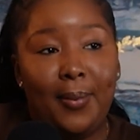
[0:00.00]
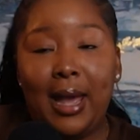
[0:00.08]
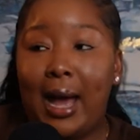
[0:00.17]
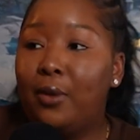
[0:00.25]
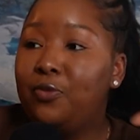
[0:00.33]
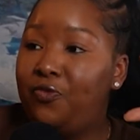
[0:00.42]
baby,
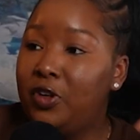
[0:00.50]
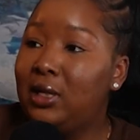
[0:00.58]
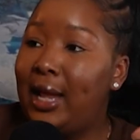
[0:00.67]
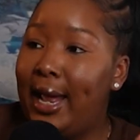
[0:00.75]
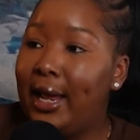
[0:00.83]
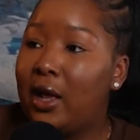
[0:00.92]
I feel
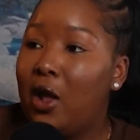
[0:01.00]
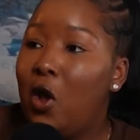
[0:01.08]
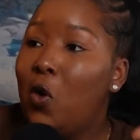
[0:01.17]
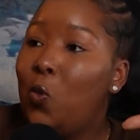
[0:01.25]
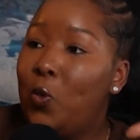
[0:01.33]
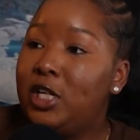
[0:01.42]
like
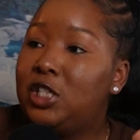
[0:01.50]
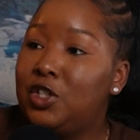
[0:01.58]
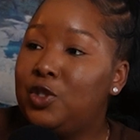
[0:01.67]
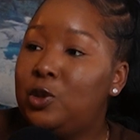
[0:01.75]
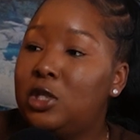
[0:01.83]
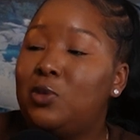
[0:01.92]
we should
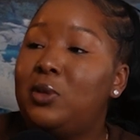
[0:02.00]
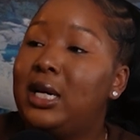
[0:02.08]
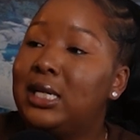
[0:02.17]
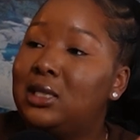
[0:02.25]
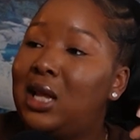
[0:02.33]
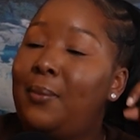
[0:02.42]
do this
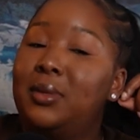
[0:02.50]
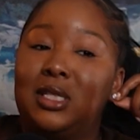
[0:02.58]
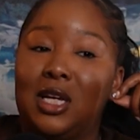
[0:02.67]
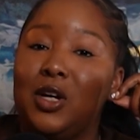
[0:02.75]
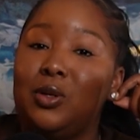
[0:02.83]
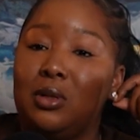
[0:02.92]
because I'm gonna
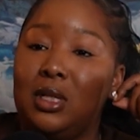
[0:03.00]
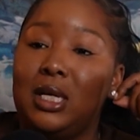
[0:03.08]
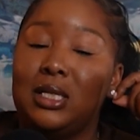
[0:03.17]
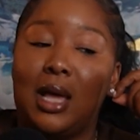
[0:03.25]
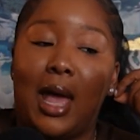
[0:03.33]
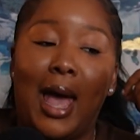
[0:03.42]
tell you
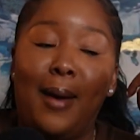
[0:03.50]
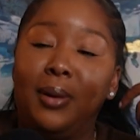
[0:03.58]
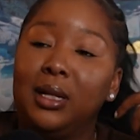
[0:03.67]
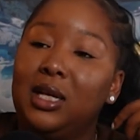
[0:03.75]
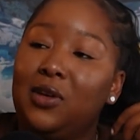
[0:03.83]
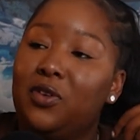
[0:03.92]
this. I
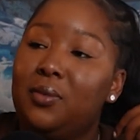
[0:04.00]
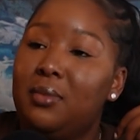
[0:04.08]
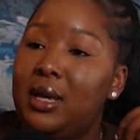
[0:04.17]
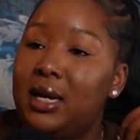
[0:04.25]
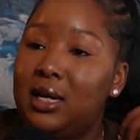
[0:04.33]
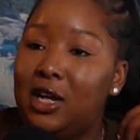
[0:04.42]
believe in
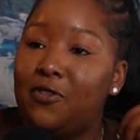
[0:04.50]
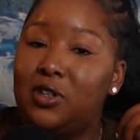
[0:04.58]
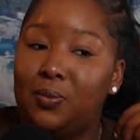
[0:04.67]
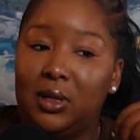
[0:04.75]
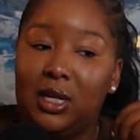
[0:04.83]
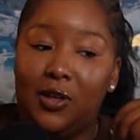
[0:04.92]
me enough to
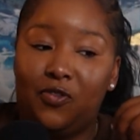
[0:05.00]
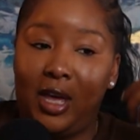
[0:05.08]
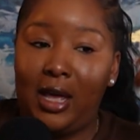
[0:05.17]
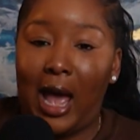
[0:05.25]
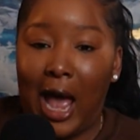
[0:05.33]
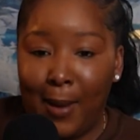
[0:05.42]
believe
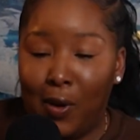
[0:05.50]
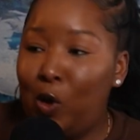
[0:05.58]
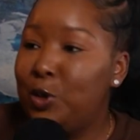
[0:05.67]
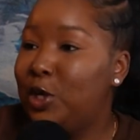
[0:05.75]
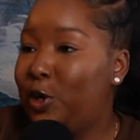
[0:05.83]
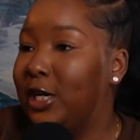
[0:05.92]
that I'm
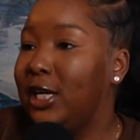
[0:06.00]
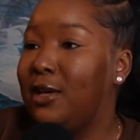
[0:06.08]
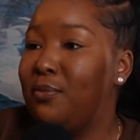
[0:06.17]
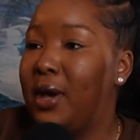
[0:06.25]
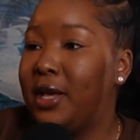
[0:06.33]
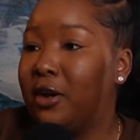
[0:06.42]
only going to
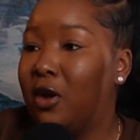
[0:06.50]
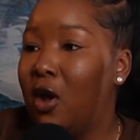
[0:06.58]
get better.